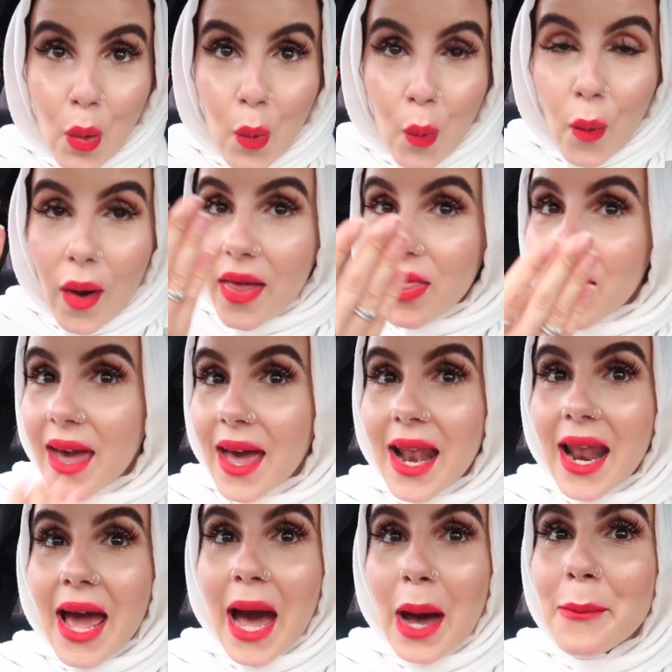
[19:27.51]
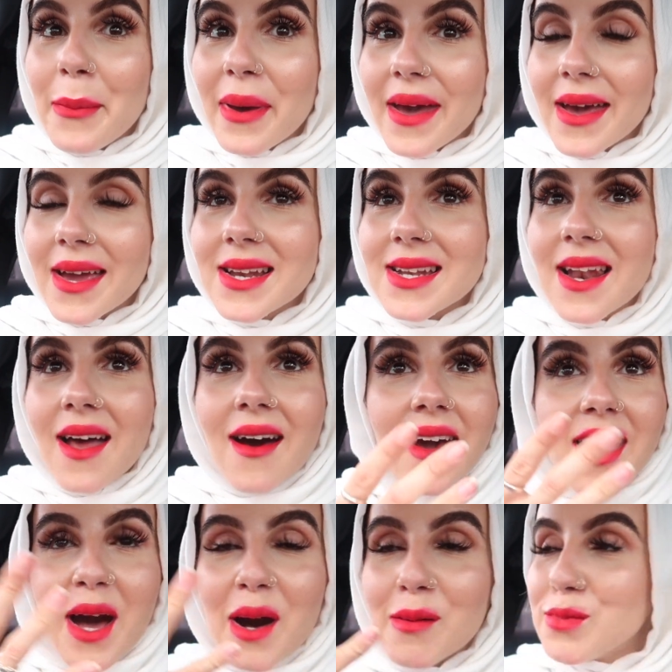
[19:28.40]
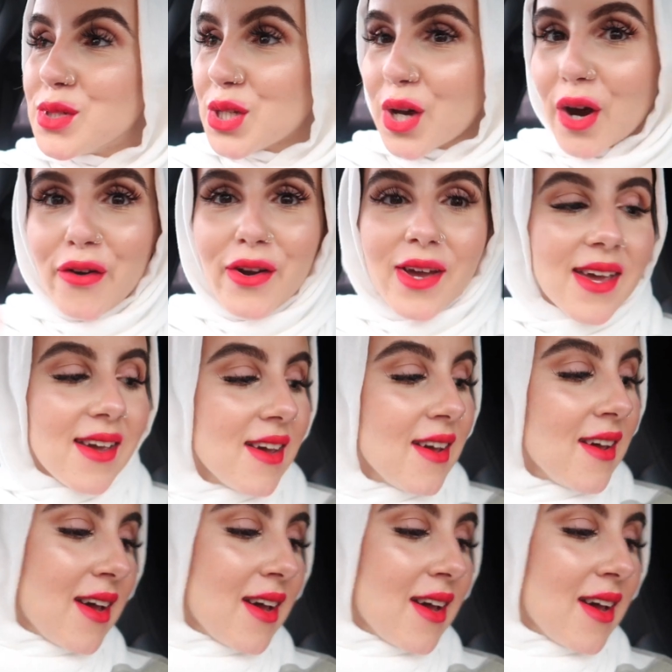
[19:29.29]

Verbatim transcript: What the hell happened? Like, I'm sorry.